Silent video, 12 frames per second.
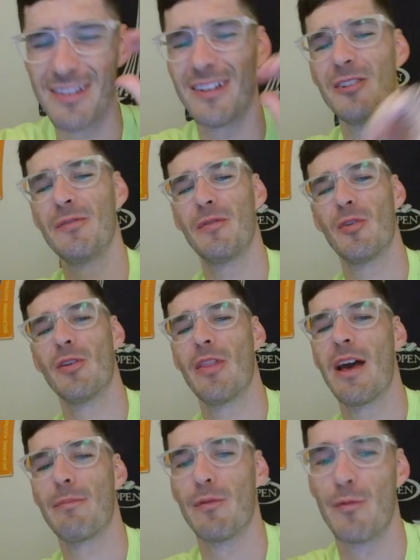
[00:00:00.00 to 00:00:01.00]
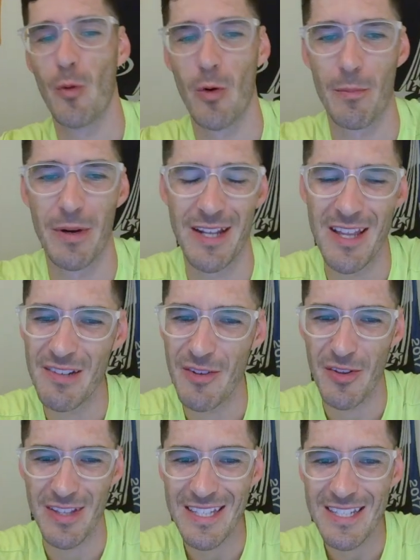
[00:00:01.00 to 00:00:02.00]
I don't know if I've heard of that before, but I can't think
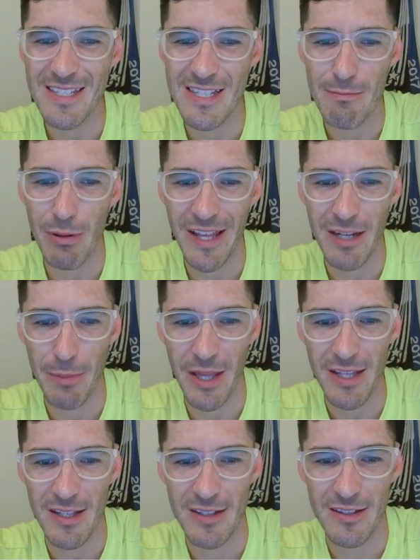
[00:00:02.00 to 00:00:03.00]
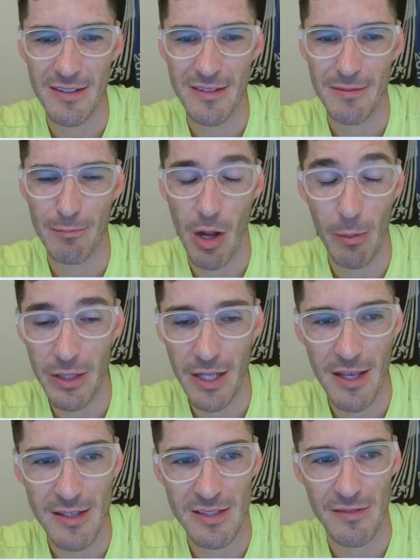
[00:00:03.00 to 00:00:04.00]
of the ED blank blank, probably an
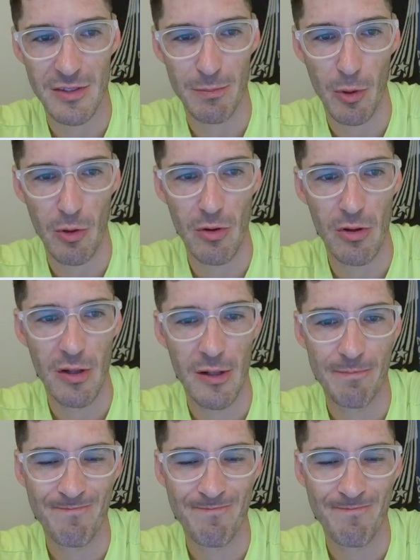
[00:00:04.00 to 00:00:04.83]
S, it's plural.